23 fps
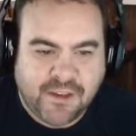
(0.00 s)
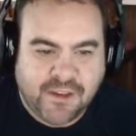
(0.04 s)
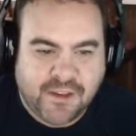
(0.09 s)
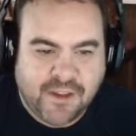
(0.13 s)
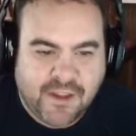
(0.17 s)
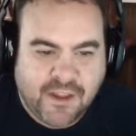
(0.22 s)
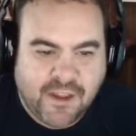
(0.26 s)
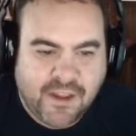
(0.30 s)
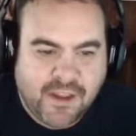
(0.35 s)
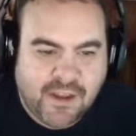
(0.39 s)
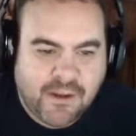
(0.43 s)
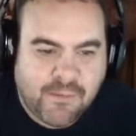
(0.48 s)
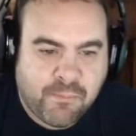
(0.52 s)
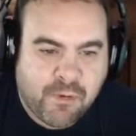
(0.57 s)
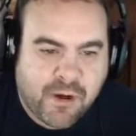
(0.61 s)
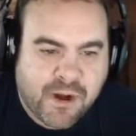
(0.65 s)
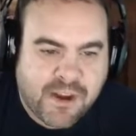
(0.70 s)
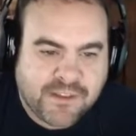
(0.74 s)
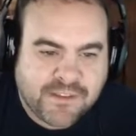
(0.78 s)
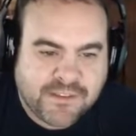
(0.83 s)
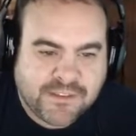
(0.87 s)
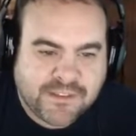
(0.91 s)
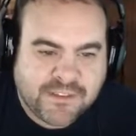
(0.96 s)

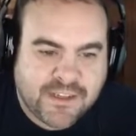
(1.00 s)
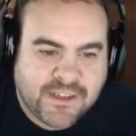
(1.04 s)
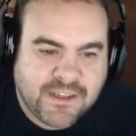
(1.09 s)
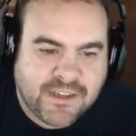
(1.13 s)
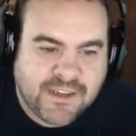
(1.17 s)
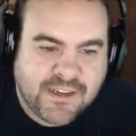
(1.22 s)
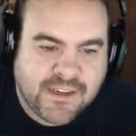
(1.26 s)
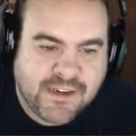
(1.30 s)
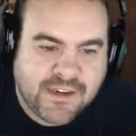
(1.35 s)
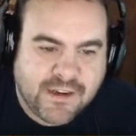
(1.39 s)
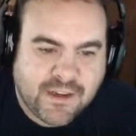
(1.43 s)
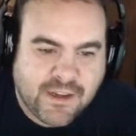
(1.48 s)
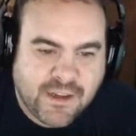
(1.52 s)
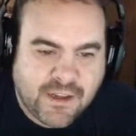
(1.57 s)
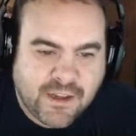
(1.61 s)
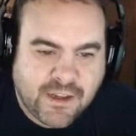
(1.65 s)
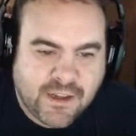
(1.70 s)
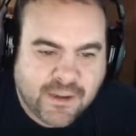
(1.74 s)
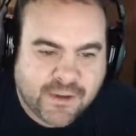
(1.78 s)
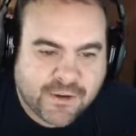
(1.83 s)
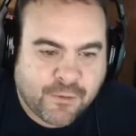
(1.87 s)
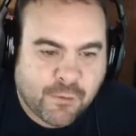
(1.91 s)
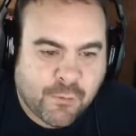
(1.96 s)
Brad said,
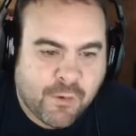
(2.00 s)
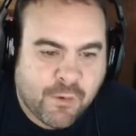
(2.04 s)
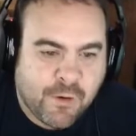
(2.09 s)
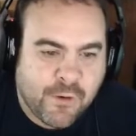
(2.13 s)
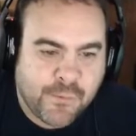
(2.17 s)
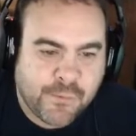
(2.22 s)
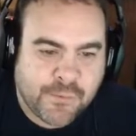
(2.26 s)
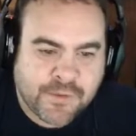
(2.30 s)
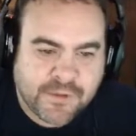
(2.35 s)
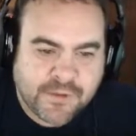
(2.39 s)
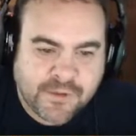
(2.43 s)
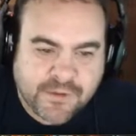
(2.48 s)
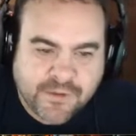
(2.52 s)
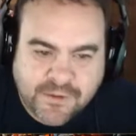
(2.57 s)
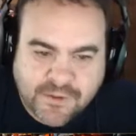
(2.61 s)
quote,